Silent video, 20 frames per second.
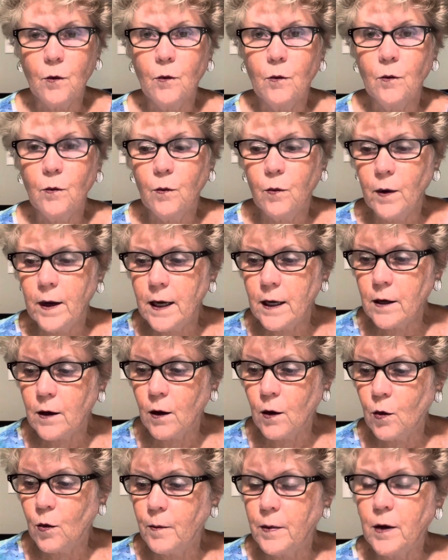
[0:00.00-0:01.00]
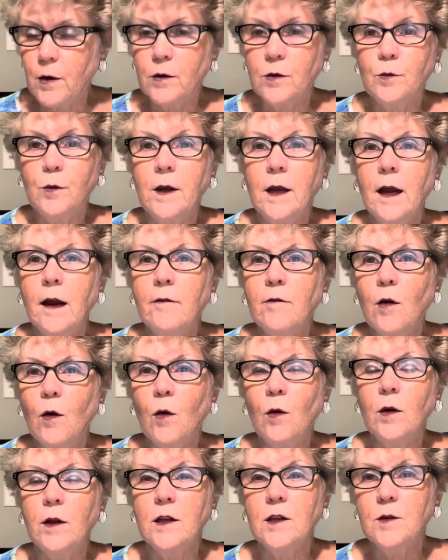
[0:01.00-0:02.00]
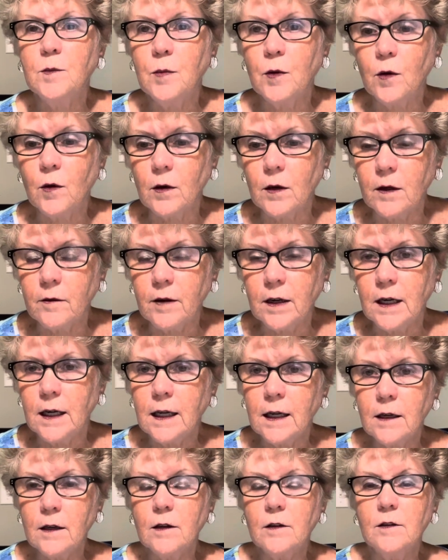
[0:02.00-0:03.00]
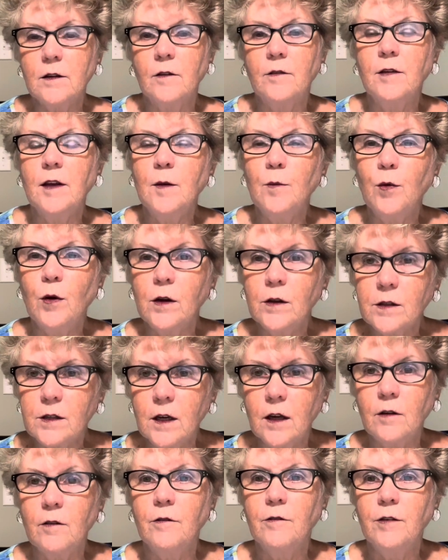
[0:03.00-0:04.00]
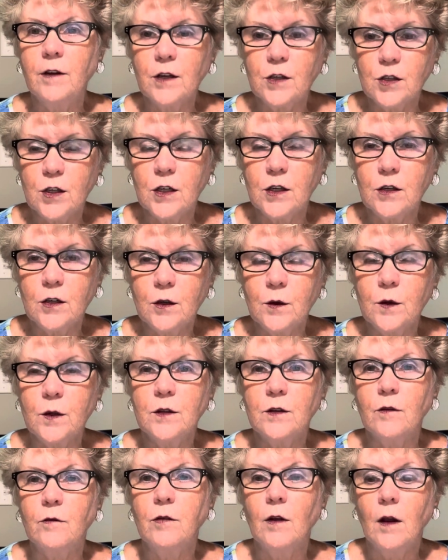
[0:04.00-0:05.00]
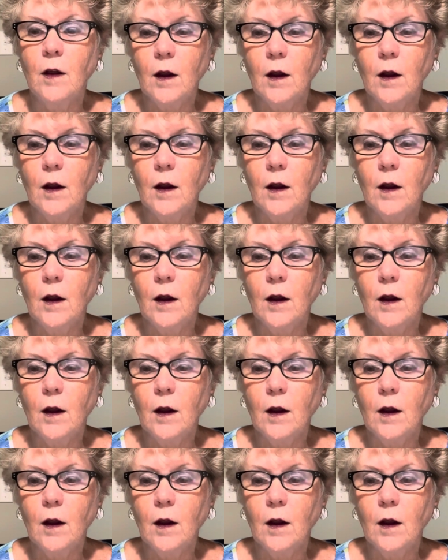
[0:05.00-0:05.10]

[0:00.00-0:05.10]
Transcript: We know, because we have Holy Spirit living in us, if he brings conviction to us of